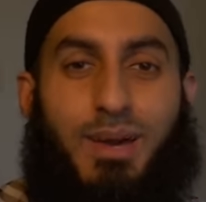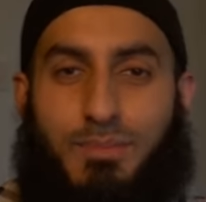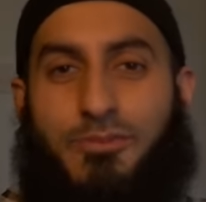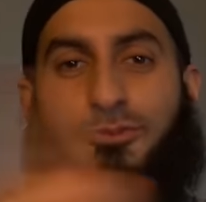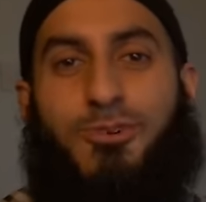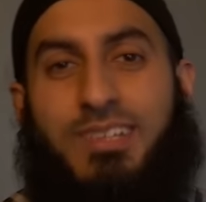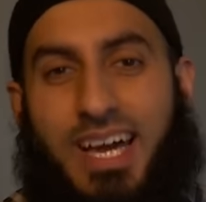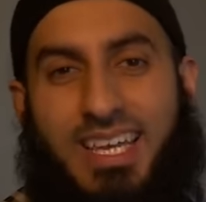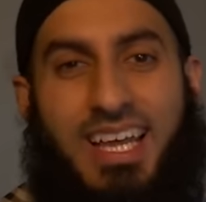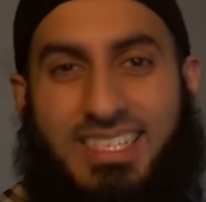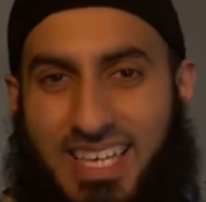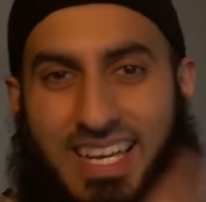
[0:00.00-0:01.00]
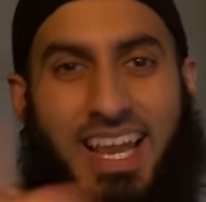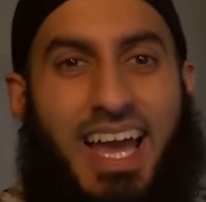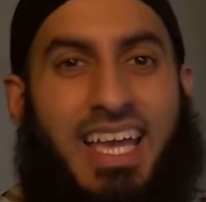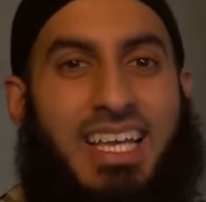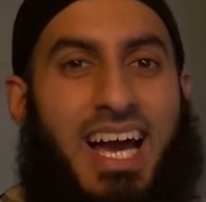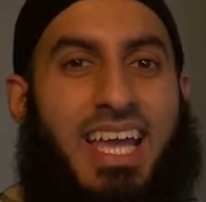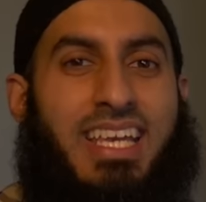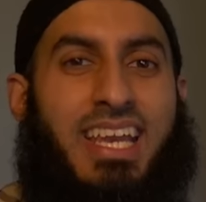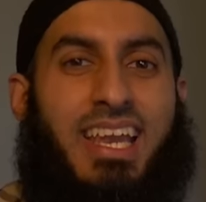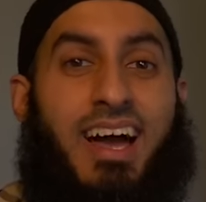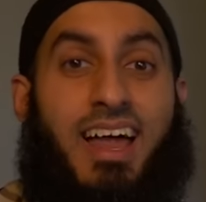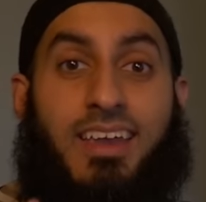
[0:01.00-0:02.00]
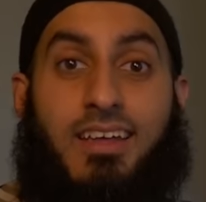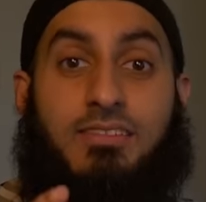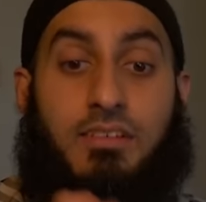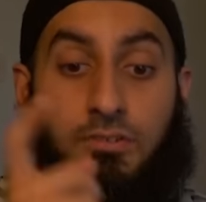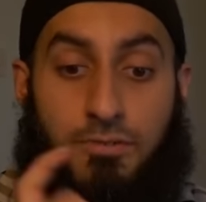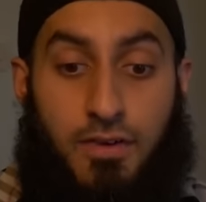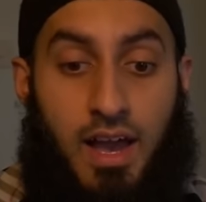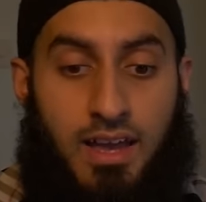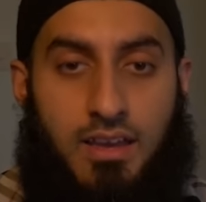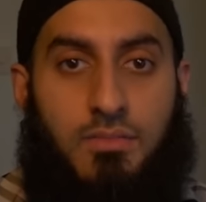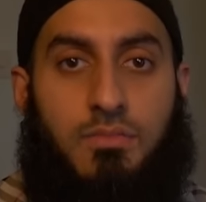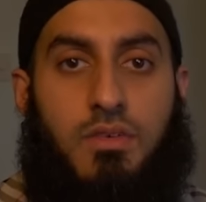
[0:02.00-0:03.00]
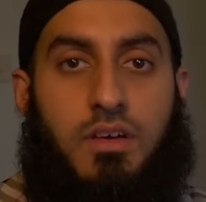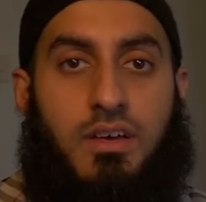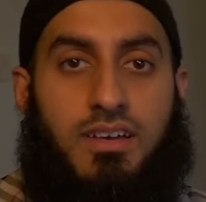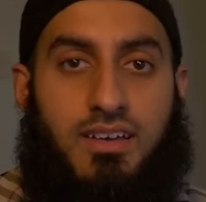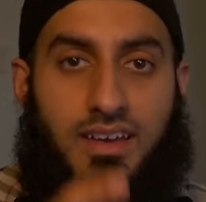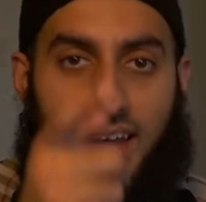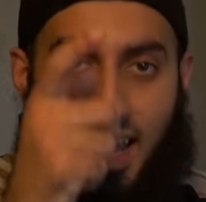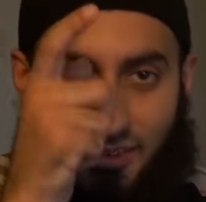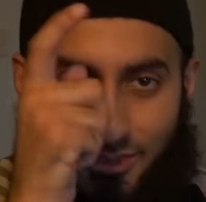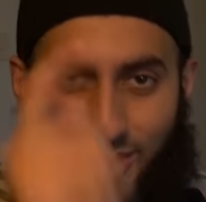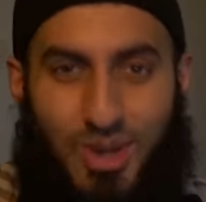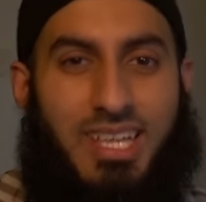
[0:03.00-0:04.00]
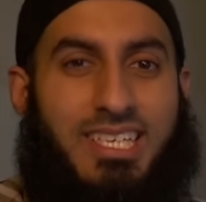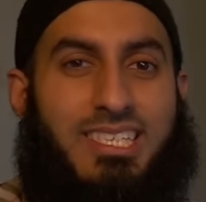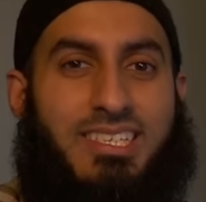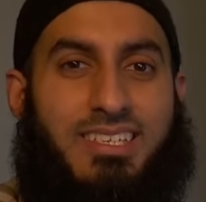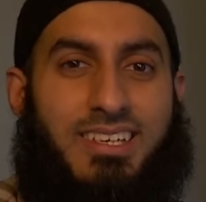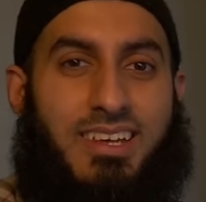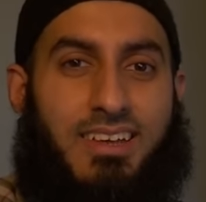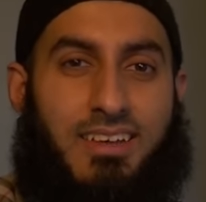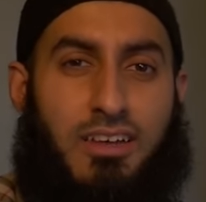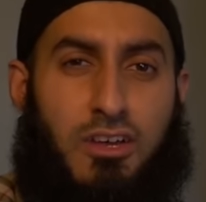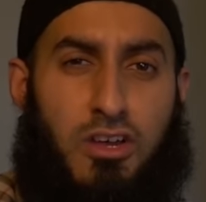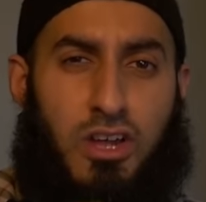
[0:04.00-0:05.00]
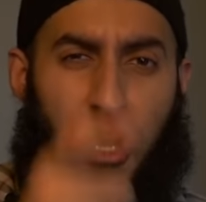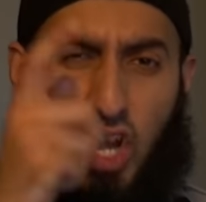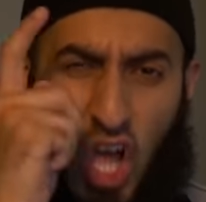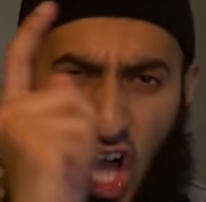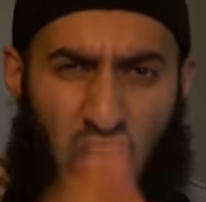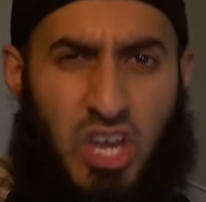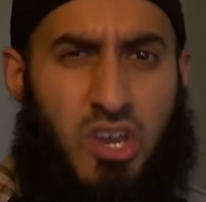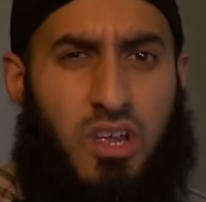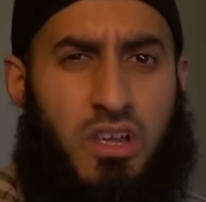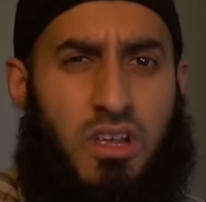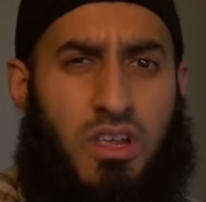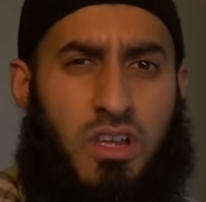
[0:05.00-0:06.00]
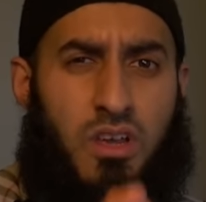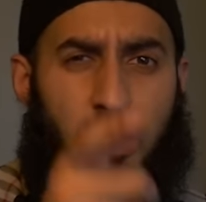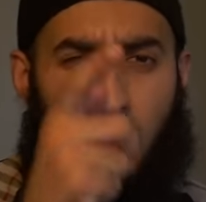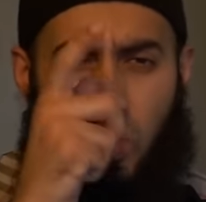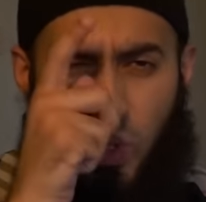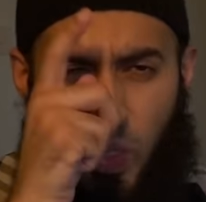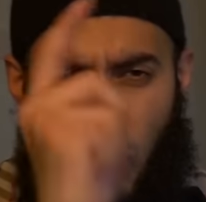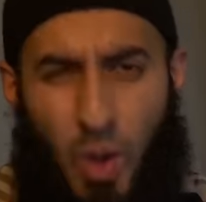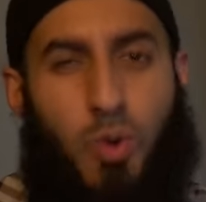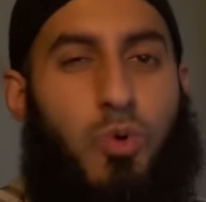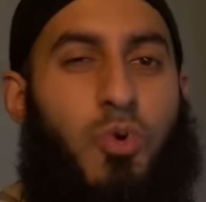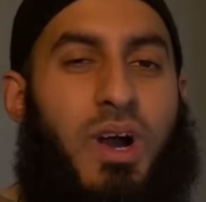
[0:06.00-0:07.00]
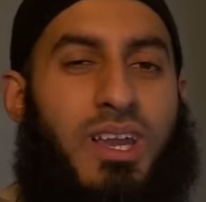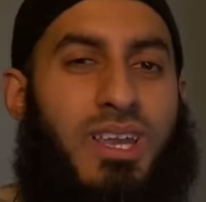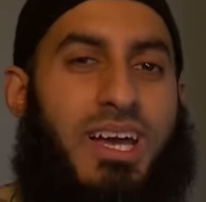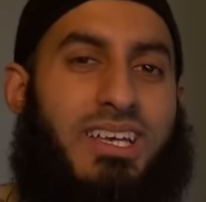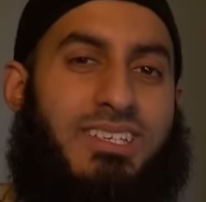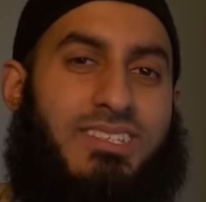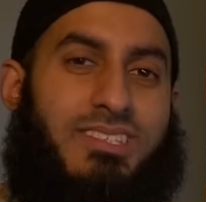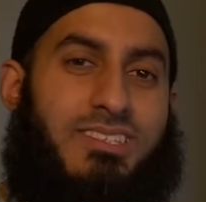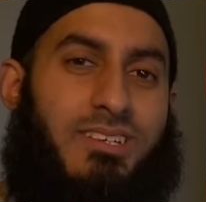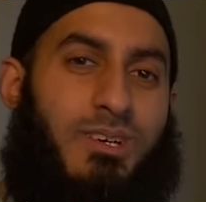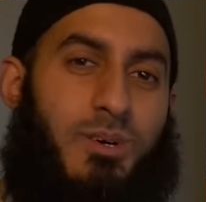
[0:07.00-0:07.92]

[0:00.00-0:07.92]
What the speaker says: Before that, Allah said La ilaha illallah. Allah said Fa'alam. Have knowledge. Learn. Know who Allah is.